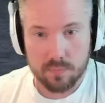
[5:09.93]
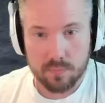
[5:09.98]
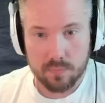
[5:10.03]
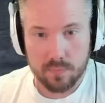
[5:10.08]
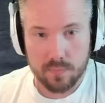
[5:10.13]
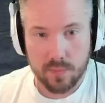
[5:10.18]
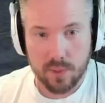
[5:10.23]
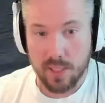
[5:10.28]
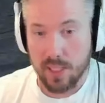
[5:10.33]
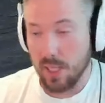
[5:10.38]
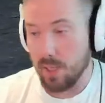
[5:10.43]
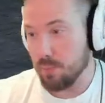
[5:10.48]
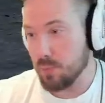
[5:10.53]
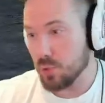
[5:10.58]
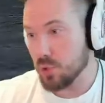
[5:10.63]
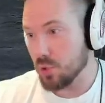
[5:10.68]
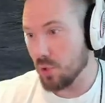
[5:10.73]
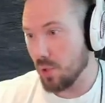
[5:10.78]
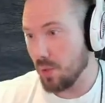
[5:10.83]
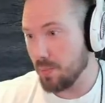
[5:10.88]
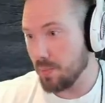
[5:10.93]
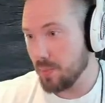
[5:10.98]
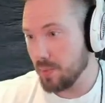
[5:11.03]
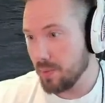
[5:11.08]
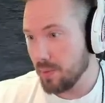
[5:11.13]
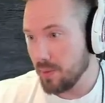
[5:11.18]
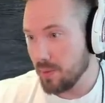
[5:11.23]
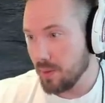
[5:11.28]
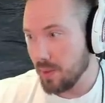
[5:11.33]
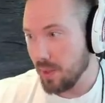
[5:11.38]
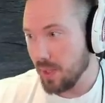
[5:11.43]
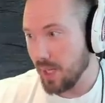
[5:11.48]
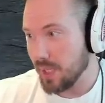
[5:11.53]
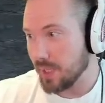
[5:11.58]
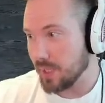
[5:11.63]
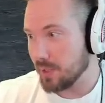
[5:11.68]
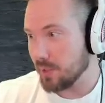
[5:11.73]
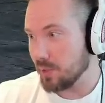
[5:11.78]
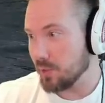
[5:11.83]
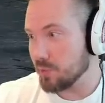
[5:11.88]
The name's Somme, and
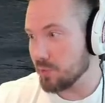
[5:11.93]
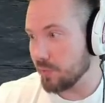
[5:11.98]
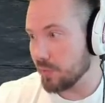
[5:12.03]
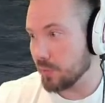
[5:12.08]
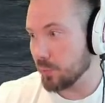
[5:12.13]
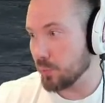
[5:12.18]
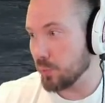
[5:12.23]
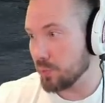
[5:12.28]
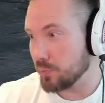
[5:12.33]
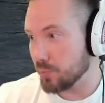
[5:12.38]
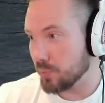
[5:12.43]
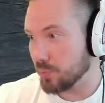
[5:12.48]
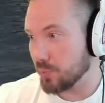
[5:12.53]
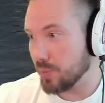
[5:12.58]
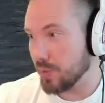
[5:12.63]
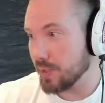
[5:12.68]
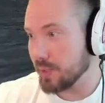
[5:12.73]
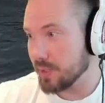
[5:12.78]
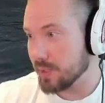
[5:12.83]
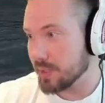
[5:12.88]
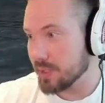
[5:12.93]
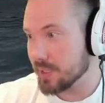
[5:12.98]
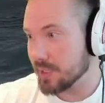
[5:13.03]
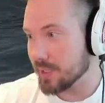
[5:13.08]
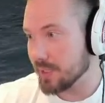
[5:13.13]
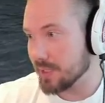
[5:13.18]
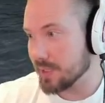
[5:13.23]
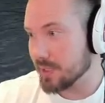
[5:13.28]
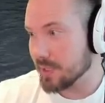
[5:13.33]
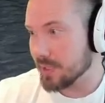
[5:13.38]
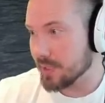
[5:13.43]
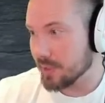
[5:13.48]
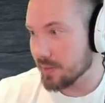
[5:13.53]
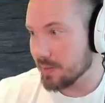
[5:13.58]
it looks very World War One. It's.